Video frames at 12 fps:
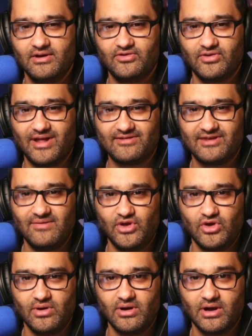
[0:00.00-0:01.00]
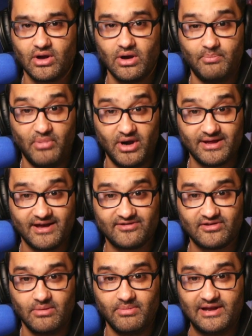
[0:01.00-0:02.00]
So that's giving you a podcast
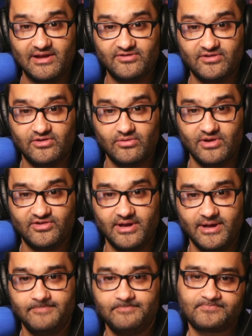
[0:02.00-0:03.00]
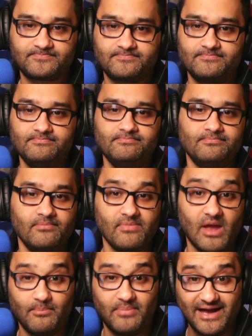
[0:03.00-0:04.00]
that I've been listening to recently.
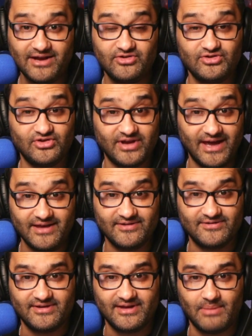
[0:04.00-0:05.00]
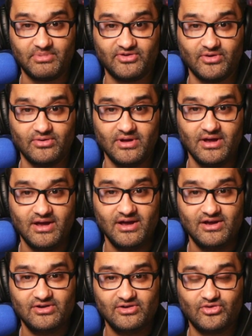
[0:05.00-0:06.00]
Back to today's episode.
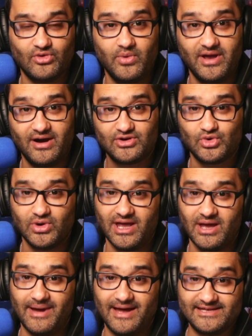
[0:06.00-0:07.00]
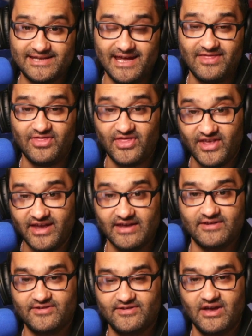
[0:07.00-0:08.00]
So we are talking about 10
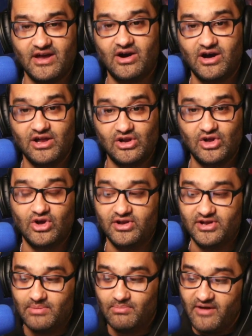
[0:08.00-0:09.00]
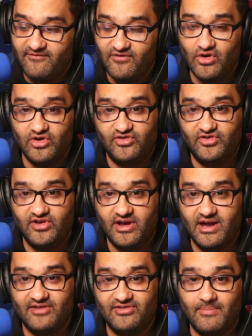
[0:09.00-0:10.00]
things I learned in my first year
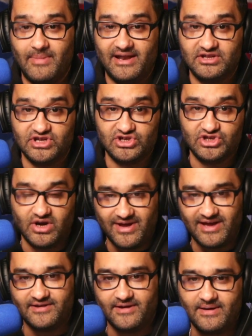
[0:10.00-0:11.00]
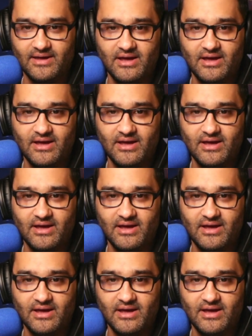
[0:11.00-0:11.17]
as a managing director.